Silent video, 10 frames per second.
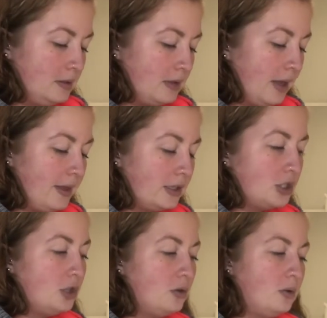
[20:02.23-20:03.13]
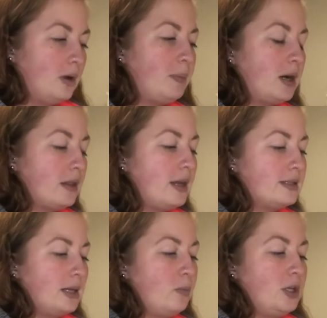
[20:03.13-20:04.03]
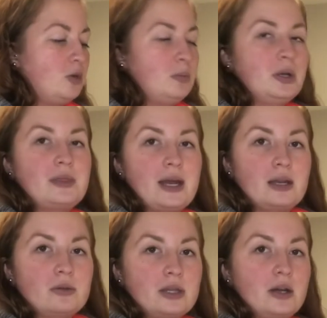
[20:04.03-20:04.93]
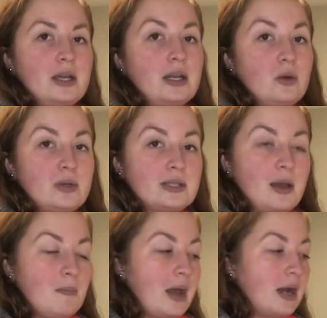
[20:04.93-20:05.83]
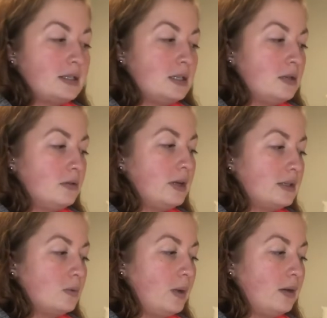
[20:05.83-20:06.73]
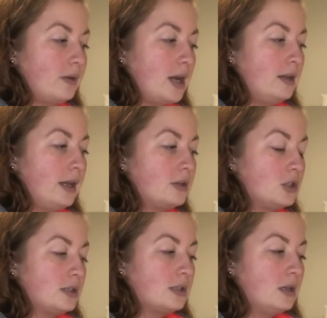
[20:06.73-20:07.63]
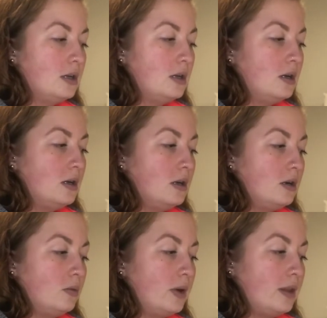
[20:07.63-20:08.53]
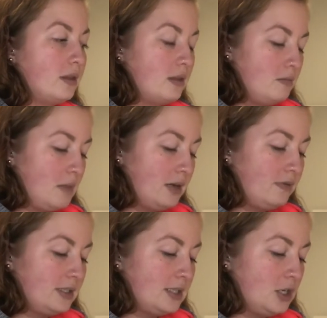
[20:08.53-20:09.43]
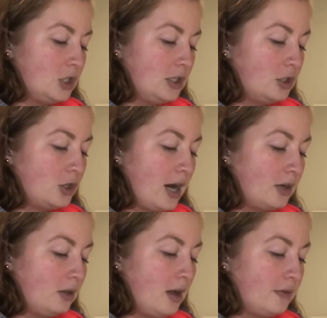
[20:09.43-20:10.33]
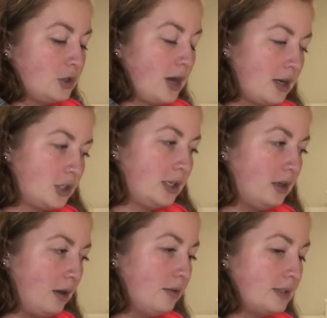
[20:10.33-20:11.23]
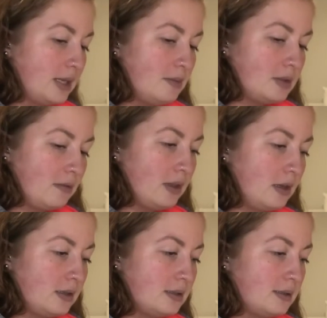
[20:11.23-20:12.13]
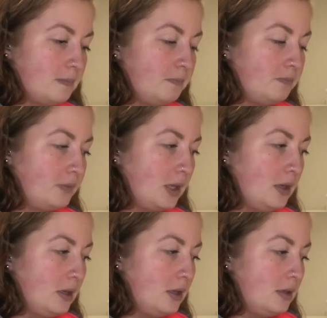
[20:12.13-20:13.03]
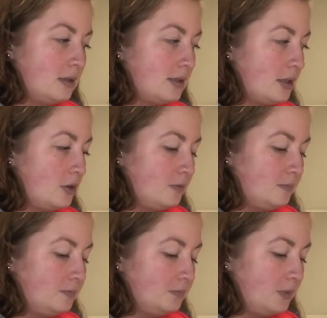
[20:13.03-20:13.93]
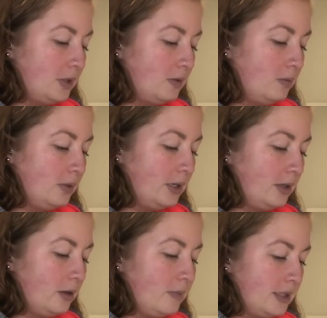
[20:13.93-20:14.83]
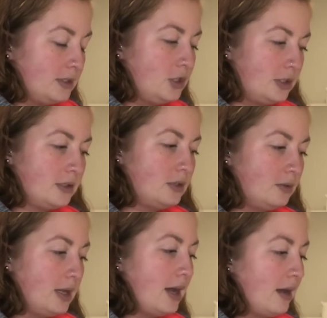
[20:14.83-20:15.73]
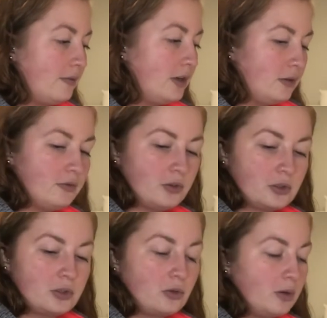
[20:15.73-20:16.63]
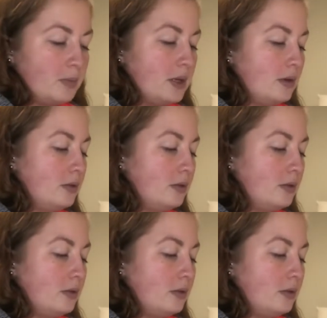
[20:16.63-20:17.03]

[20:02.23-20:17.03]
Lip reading: I think, too, a part of that is, like, when you put that out there, it can always come back to you as well, right? Like, just with manifestation, attract, law of attraction, all those types of things. So, what other messages do we have here for Scorpio?